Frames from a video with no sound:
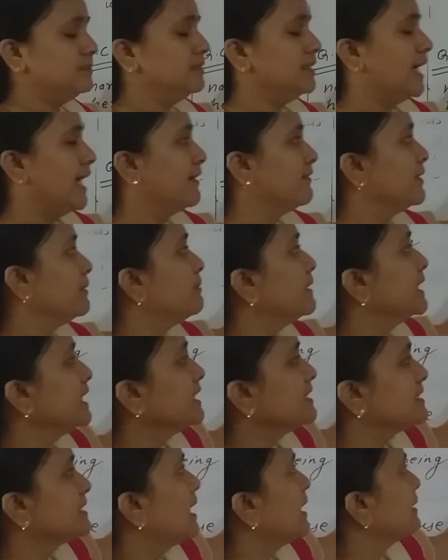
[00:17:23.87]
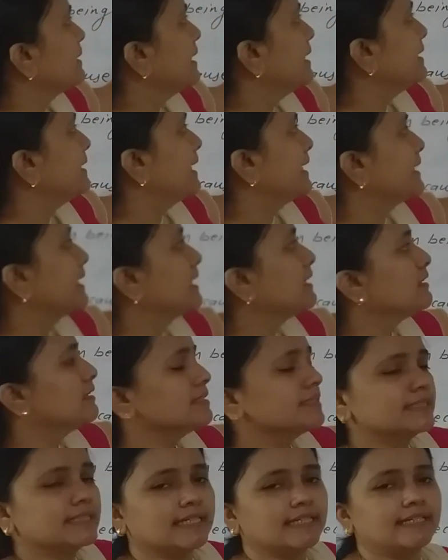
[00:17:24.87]
everybody started taking
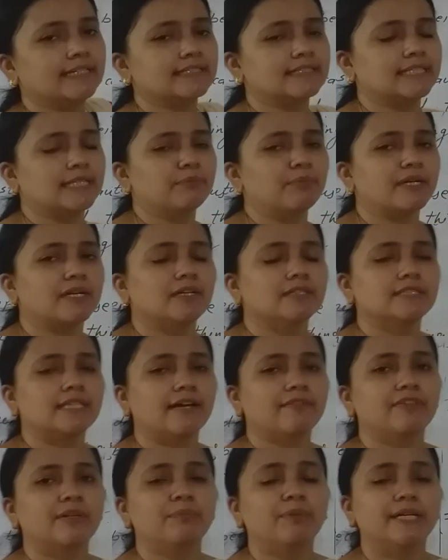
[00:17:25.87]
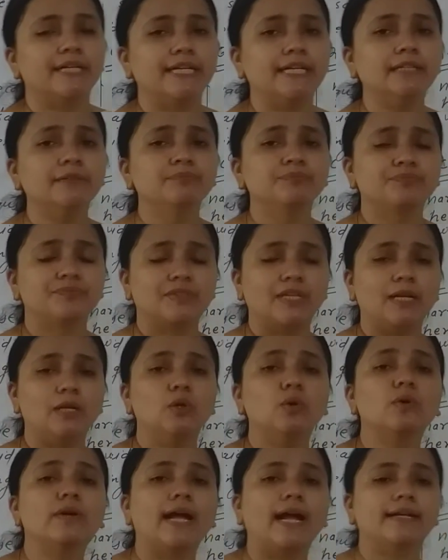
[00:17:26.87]
her seriously, because everybody they
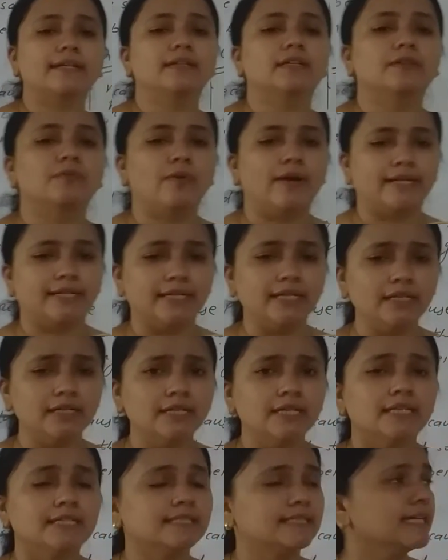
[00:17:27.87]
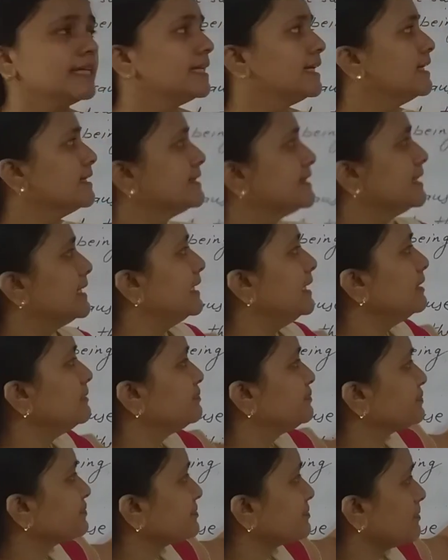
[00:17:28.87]
look at her very
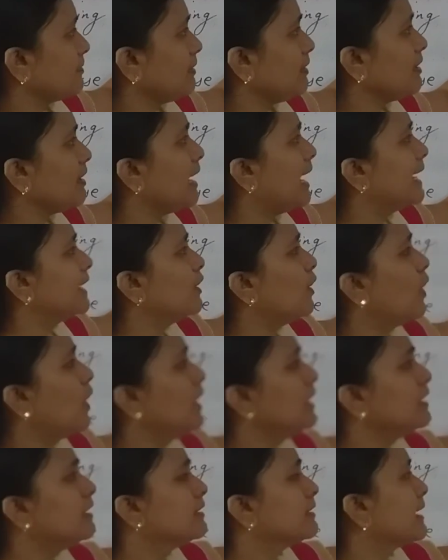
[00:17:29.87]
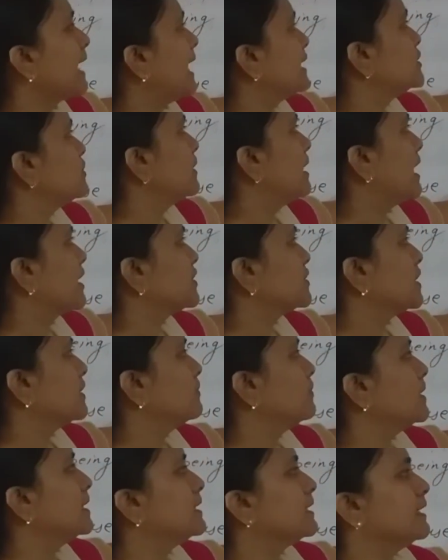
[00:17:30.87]
seriously and all her casual
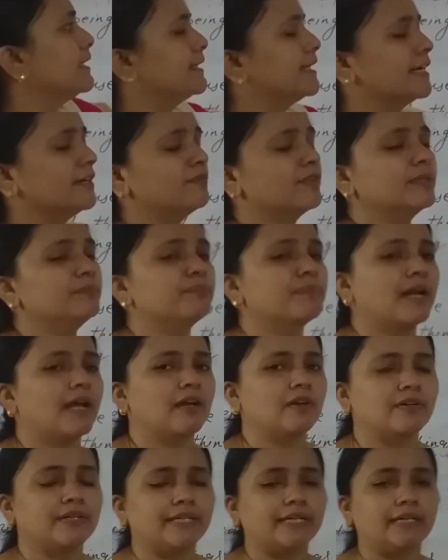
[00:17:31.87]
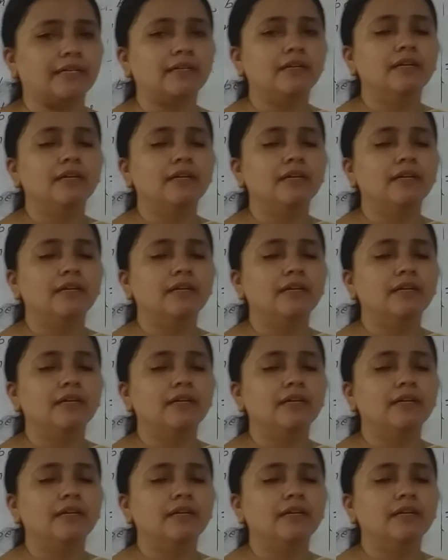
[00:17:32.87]
actions were treated with priority.